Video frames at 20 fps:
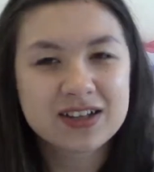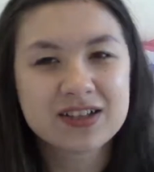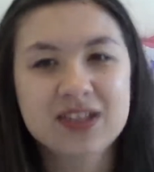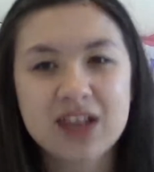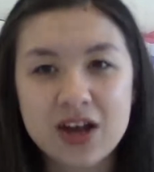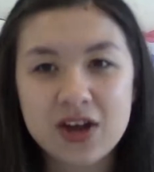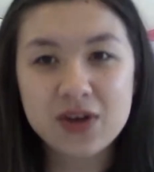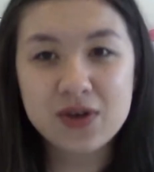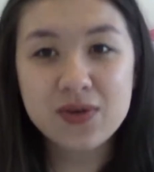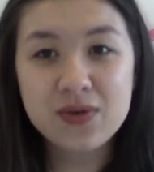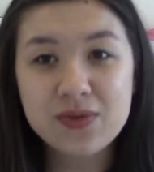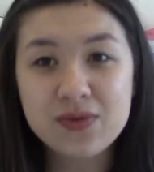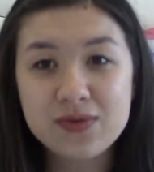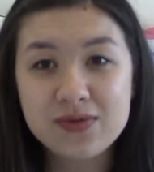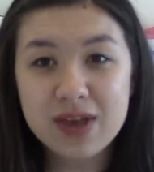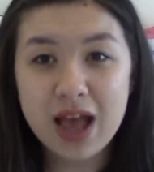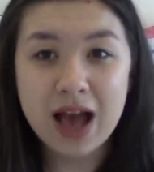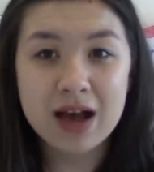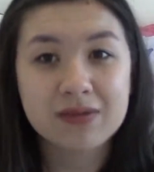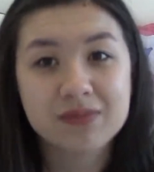
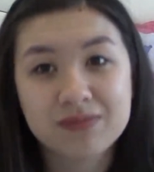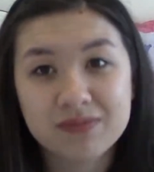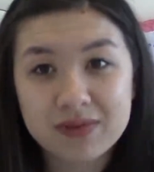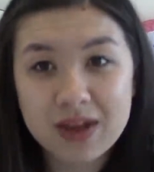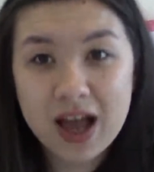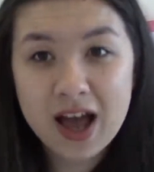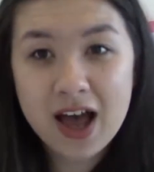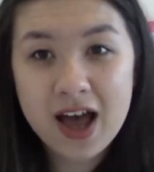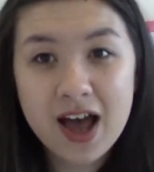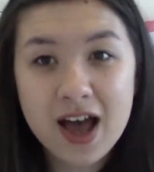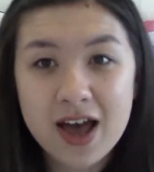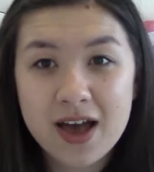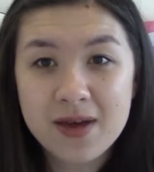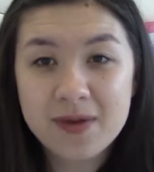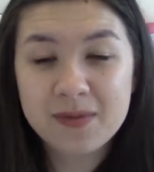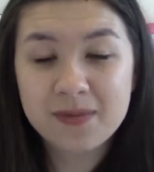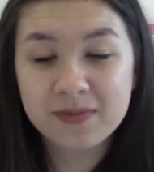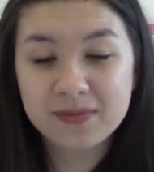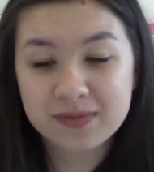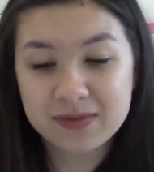So yeah,
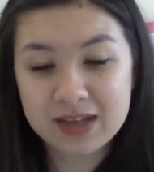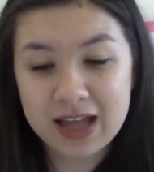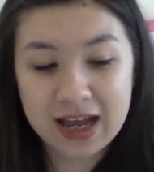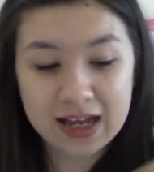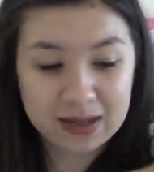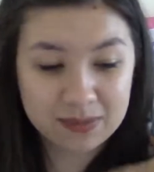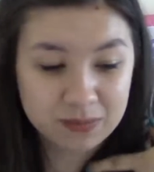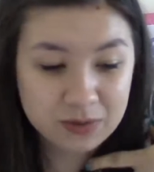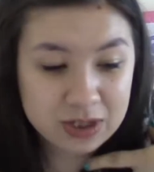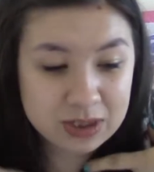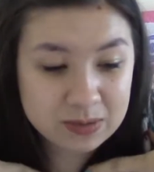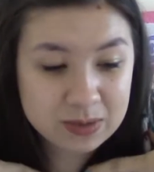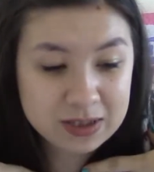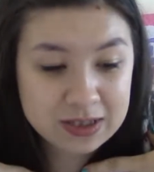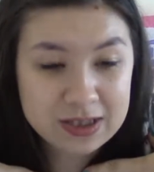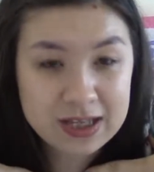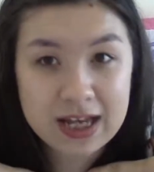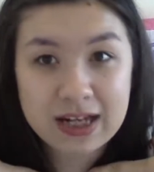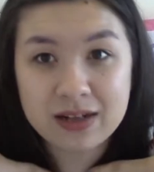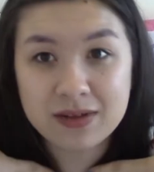that brings
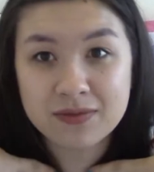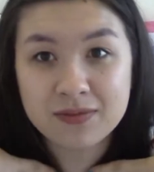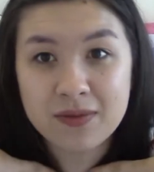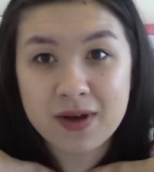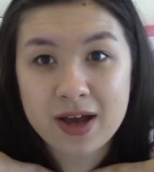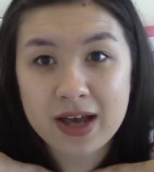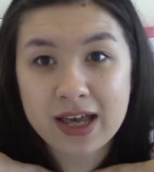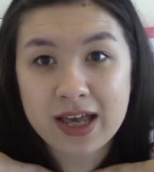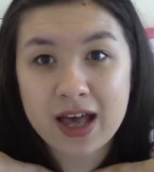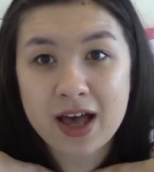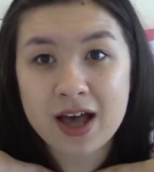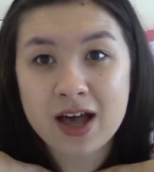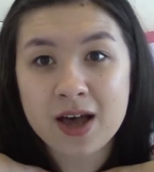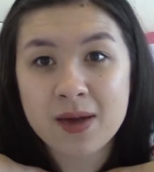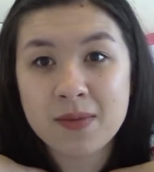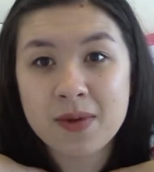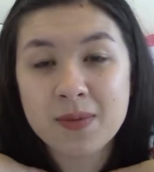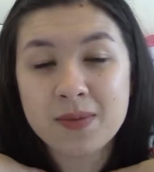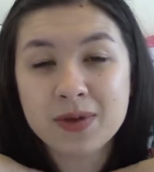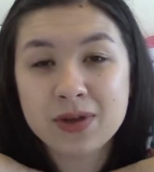me to the end of
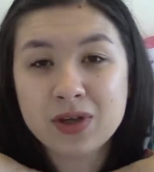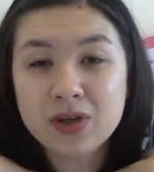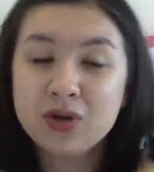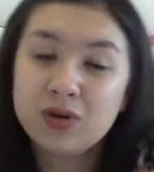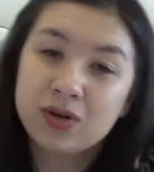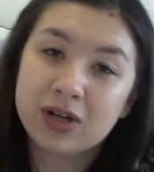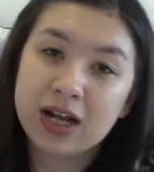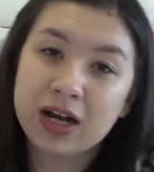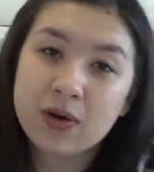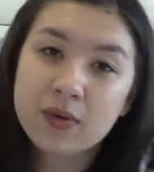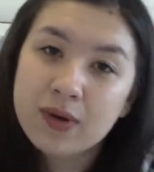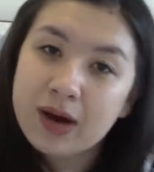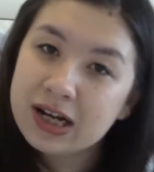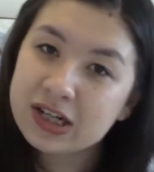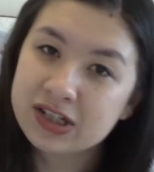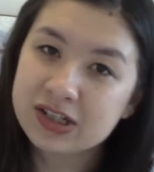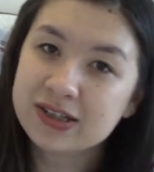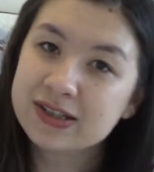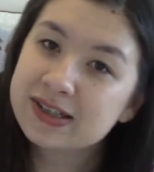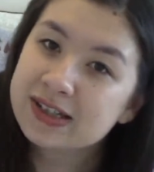my peculiar
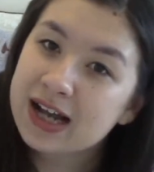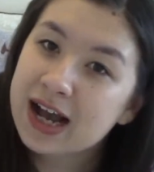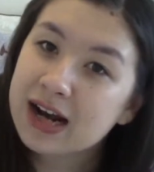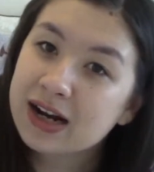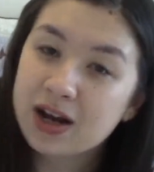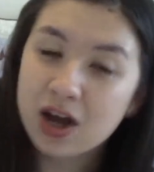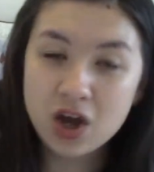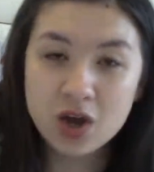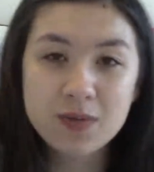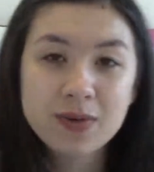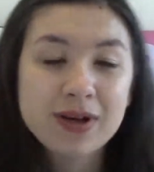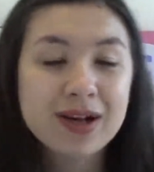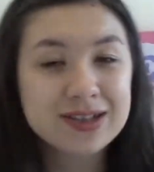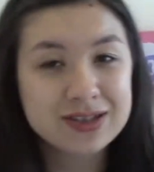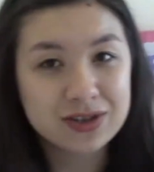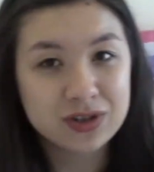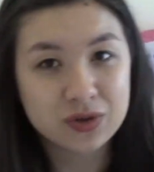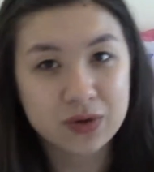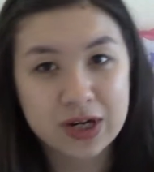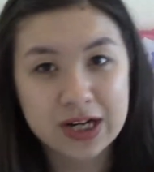questions tag. I hope you
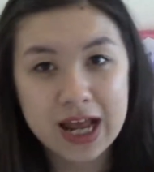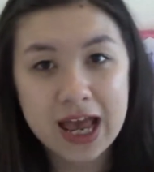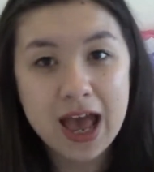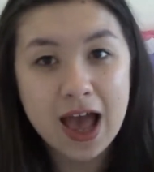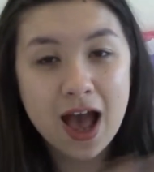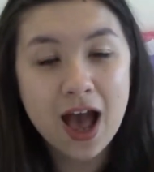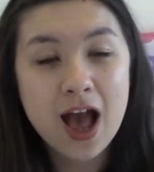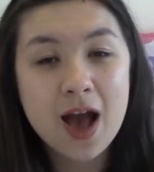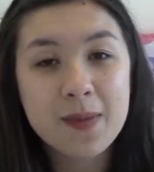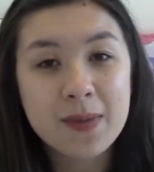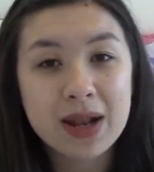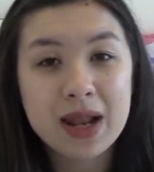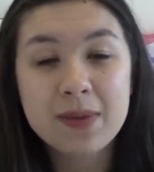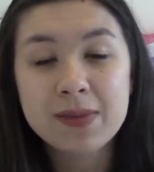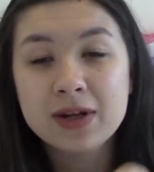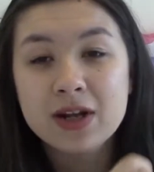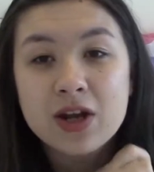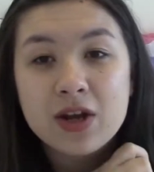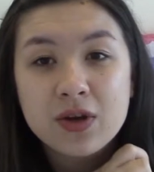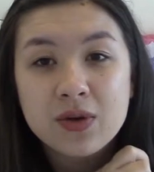guys enjoyed it.
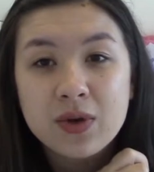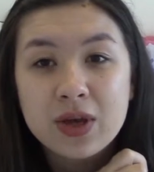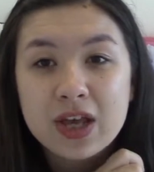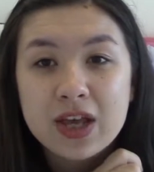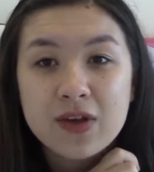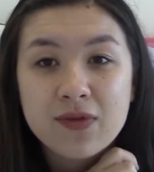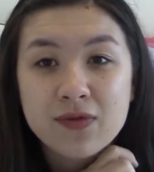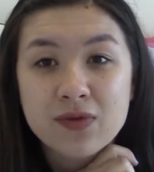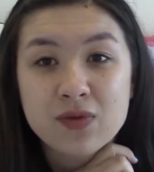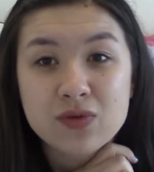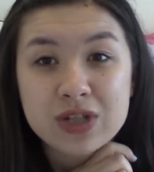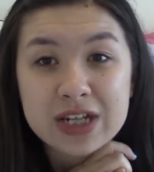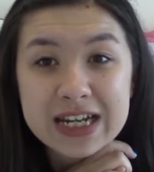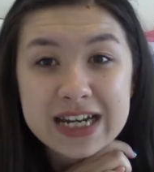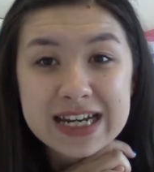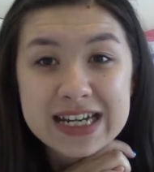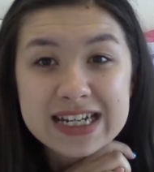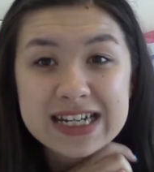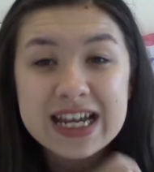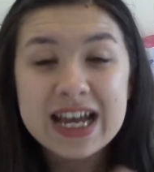Let me know if you
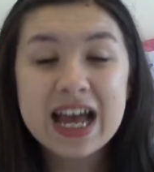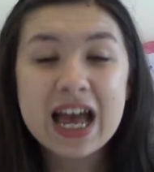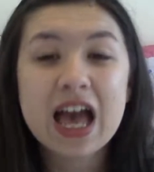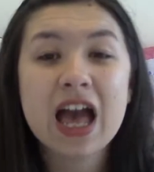did.